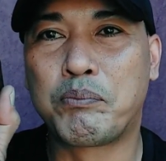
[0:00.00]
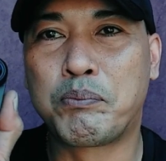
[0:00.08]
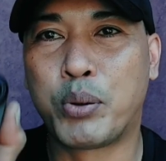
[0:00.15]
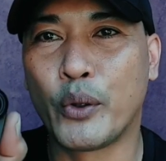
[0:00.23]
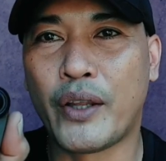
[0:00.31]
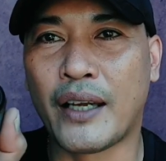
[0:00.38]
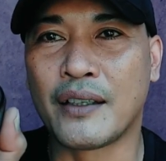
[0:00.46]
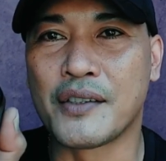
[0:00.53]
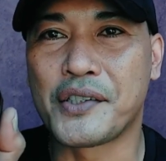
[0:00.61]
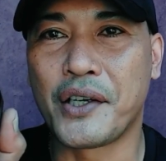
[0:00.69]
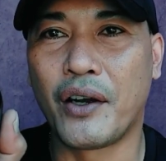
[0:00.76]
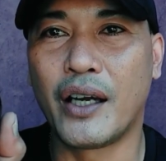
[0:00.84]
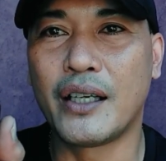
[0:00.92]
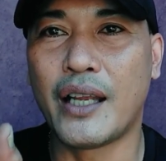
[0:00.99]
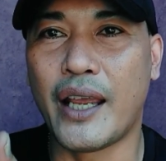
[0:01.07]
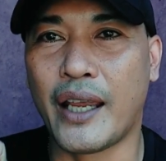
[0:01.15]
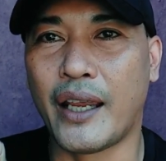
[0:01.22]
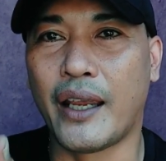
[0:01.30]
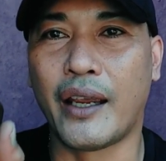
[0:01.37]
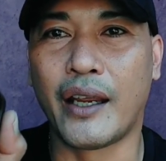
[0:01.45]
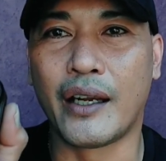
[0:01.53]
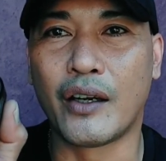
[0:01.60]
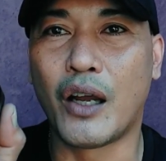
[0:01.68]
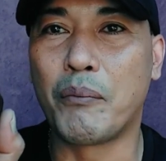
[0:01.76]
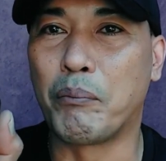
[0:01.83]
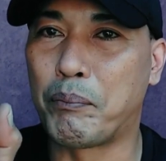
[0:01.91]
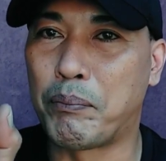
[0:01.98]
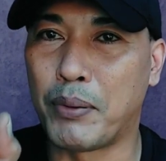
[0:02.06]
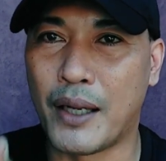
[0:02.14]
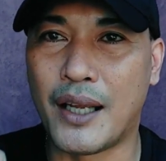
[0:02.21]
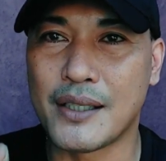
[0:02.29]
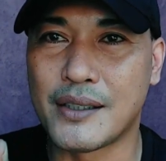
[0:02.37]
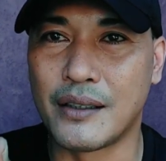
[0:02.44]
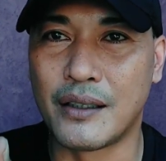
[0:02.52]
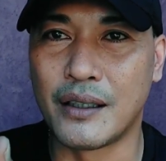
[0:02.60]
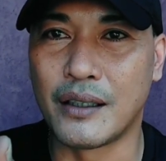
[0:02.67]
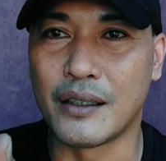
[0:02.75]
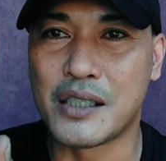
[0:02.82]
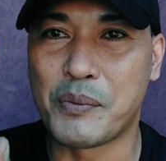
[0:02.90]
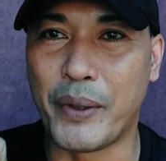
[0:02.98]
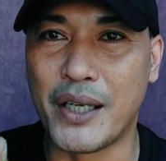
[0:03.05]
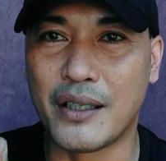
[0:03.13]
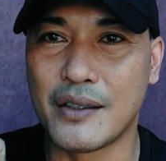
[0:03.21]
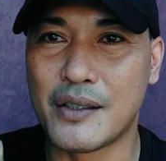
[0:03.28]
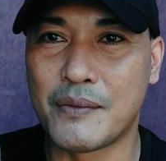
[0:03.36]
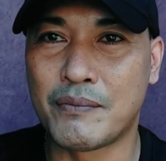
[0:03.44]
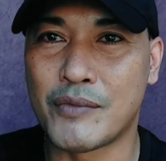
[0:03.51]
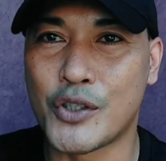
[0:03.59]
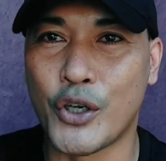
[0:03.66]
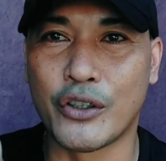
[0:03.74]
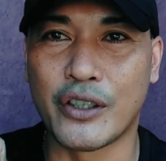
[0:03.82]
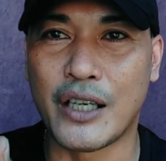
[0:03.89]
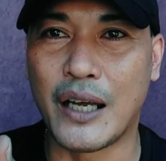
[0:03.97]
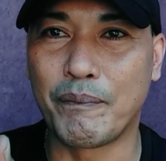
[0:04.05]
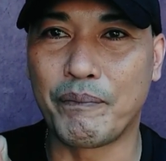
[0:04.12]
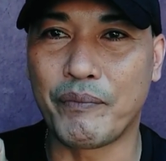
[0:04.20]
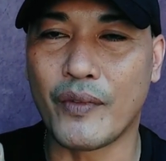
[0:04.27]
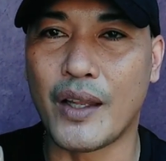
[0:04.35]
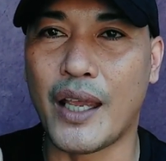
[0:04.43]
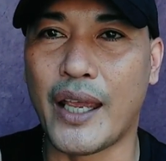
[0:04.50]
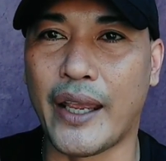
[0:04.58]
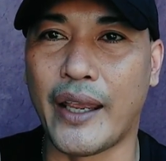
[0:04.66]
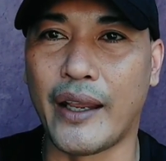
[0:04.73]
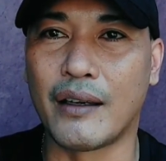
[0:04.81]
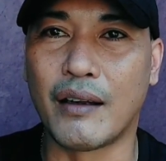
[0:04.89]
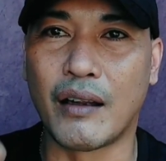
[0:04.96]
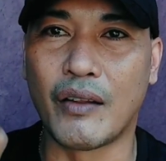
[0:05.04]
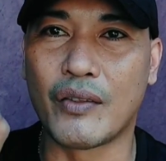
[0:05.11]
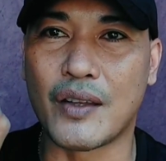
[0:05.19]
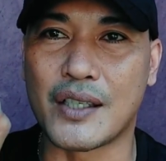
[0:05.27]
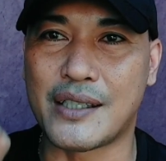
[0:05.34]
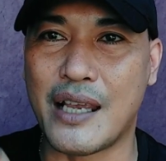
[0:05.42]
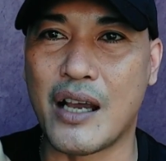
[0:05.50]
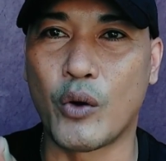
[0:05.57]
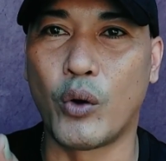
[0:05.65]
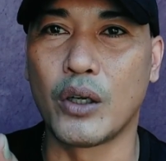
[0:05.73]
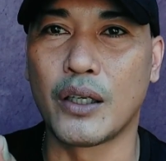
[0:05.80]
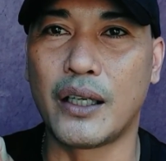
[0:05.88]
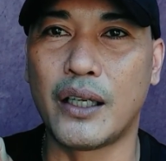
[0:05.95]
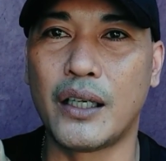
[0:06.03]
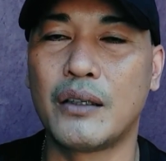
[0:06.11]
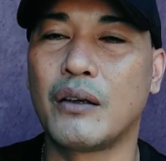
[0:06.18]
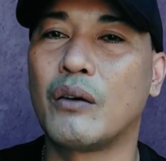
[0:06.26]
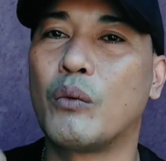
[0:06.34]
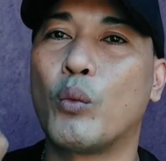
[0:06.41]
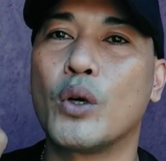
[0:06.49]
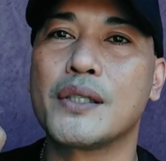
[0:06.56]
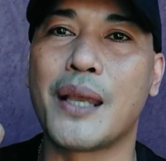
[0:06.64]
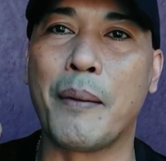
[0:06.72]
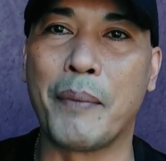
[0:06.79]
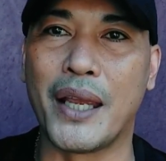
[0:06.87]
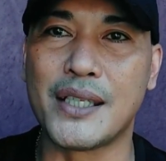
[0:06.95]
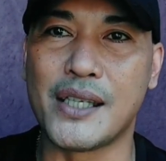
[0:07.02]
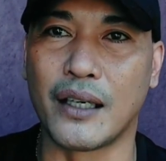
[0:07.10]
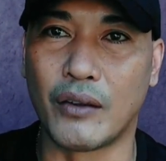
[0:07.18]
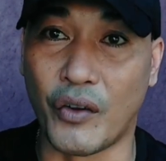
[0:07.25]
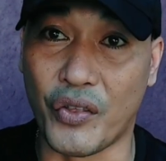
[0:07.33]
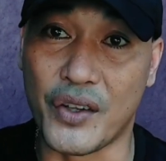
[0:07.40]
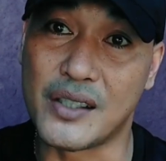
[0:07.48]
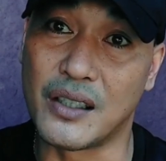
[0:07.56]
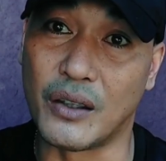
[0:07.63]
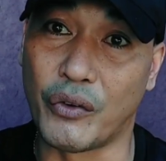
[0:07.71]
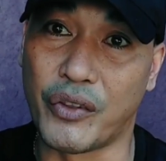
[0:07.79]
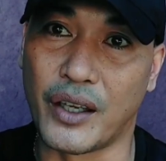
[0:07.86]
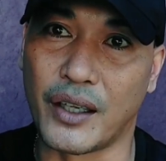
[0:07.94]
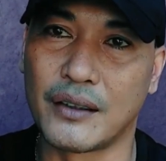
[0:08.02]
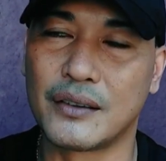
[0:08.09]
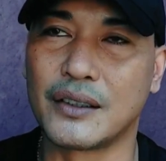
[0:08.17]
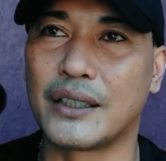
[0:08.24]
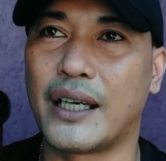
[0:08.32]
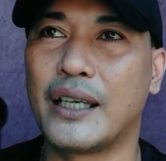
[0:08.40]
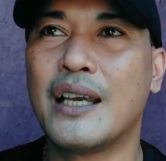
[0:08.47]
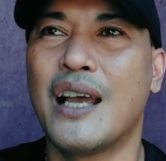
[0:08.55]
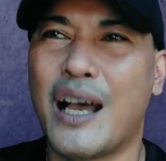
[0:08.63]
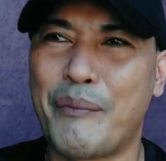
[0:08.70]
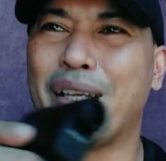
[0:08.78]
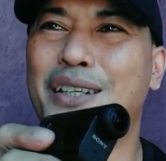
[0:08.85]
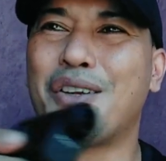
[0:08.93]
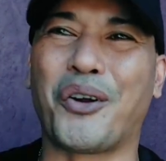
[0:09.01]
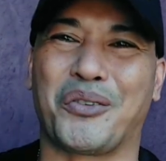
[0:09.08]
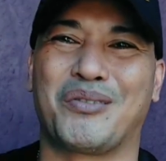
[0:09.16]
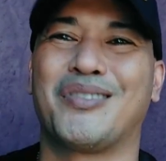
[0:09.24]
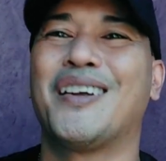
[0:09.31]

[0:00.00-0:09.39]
put that inside and I blasted the speakers, turned it up, and the sound quality was amazing on this little thing. Okay, I mean not